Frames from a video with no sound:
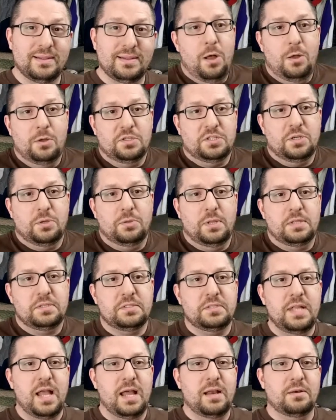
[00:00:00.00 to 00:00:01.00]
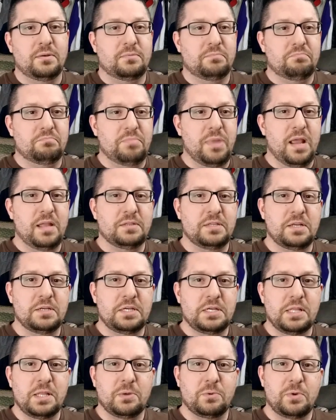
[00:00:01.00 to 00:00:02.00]
Also, let's not pay
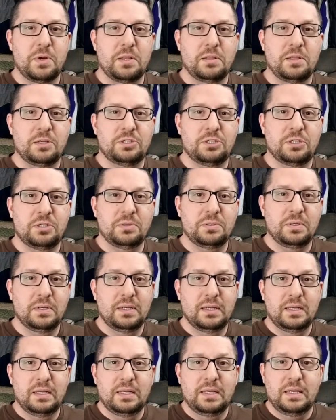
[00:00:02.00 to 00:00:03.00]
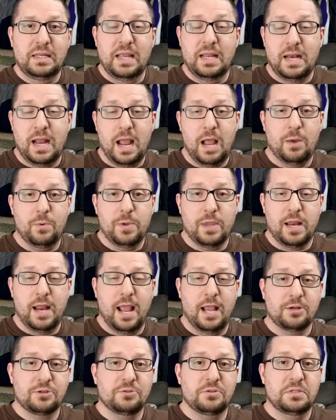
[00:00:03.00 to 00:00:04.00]
attention to the real issue and how we can
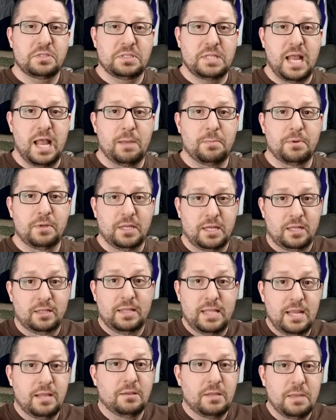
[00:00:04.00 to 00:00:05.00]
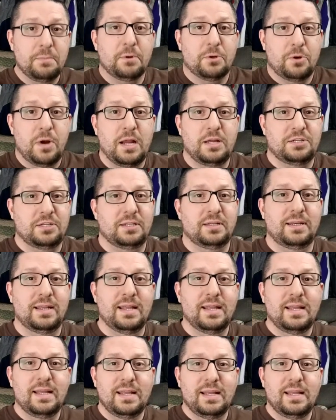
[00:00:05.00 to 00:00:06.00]
actually stop illegal immigration.
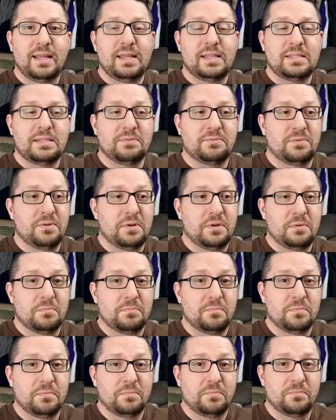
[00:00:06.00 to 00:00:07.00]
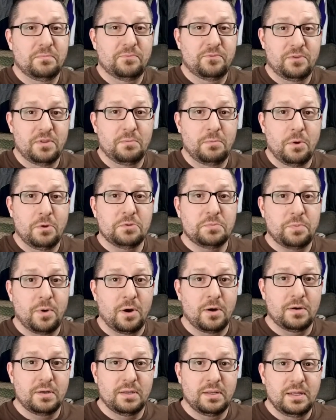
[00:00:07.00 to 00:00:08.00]
Is if, for the most
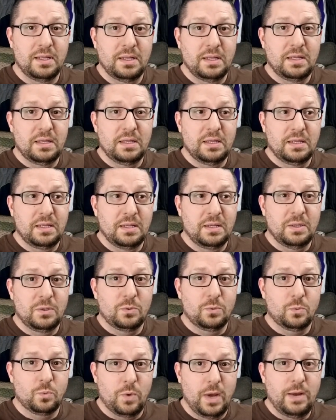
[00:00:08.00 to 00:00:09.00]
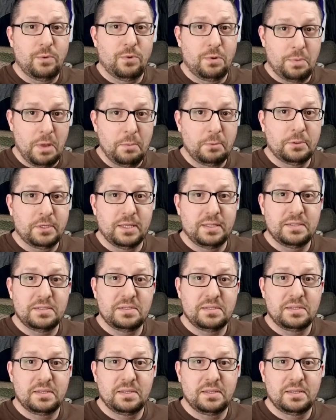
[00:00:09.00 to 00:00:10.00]
part, white
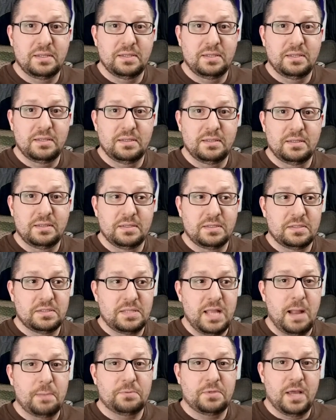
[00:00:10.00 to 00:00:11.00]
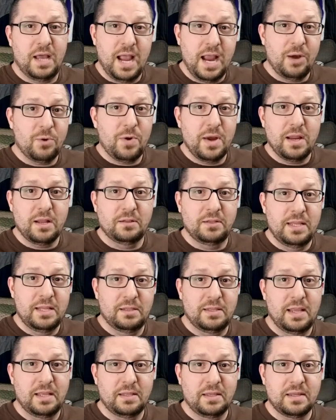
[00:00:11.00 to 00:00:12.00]
Republicans stopped hiring
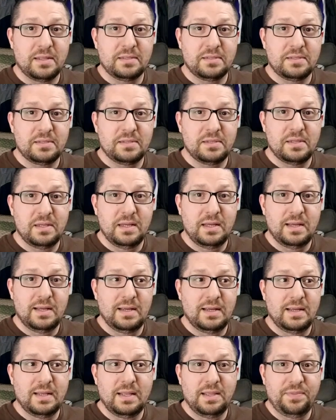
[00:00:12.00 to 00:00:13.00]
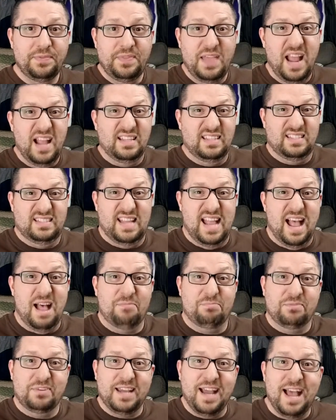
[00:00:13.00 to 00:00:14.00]
illegal aliens, they'd
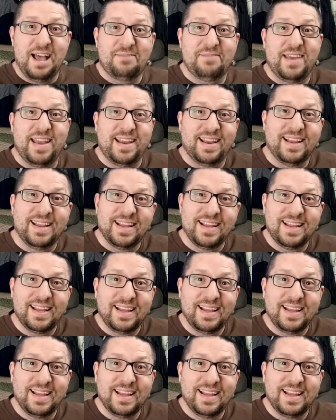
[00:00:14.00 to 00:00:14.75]
stop coming!